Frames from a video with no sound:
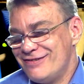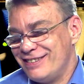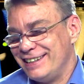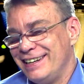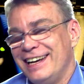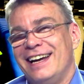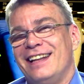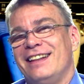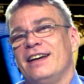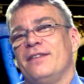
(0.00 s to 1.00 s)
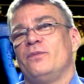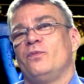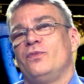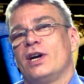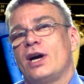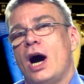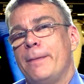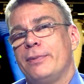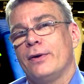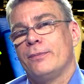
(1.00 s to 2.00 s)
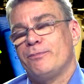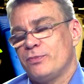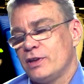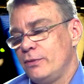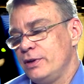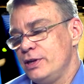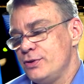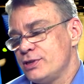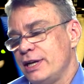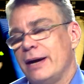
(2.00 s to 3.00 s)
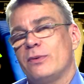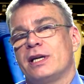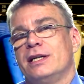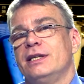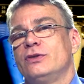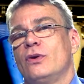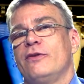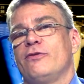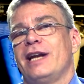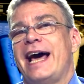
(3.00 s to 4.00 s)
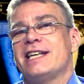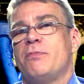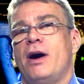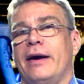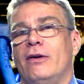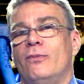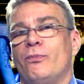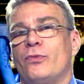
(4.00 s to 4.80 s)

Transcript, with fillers: but the, the copper that we use in networking is only for last mile